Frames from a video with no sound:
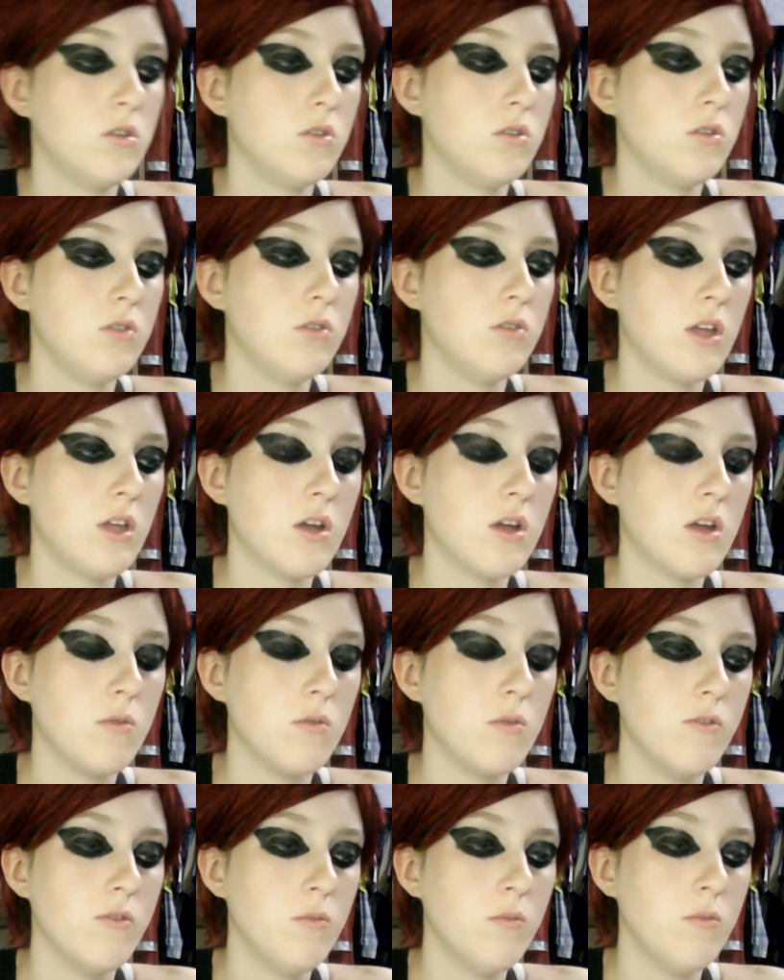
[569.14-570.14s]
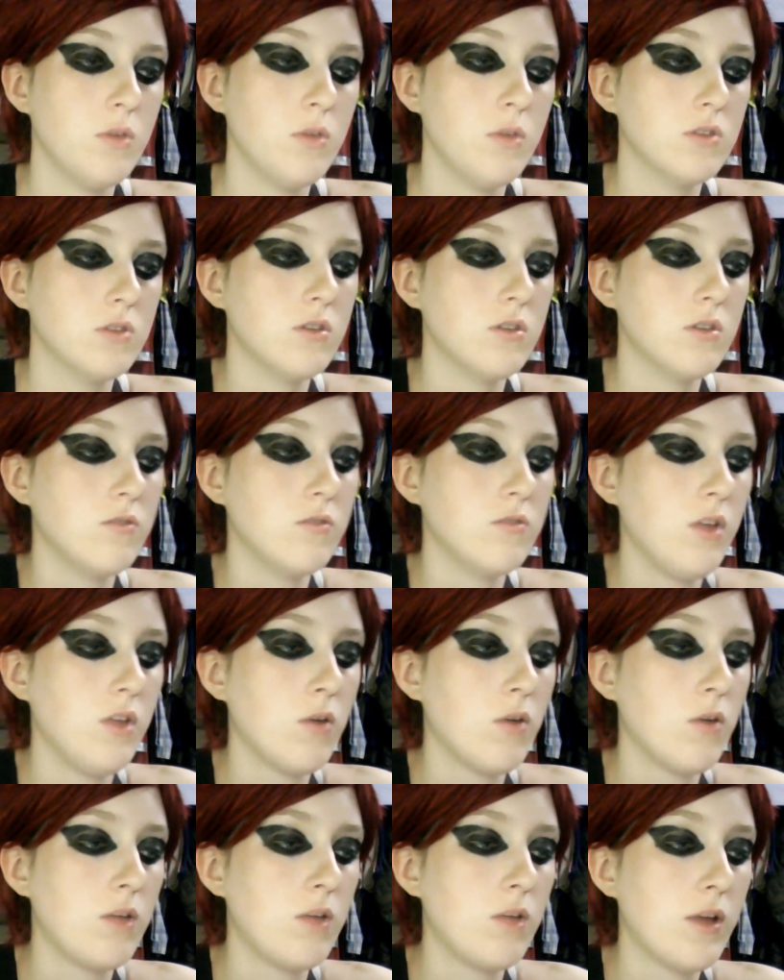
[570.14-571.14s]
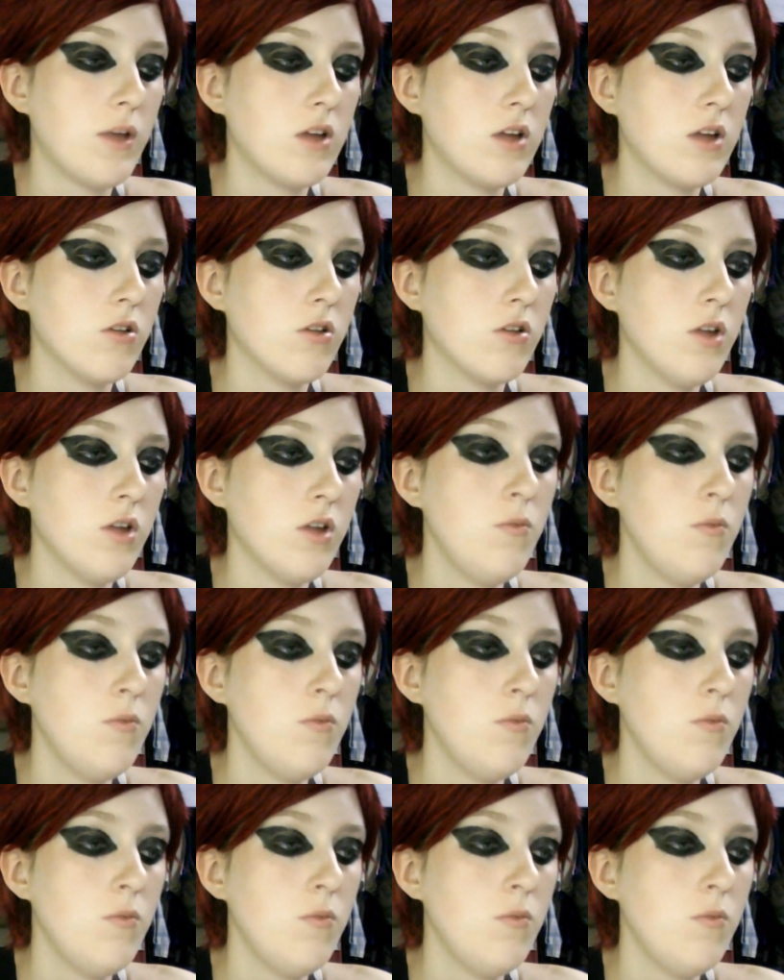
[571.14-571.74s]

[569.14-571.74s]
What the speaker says: Get a couple of them. You said I'm walking back here all the time.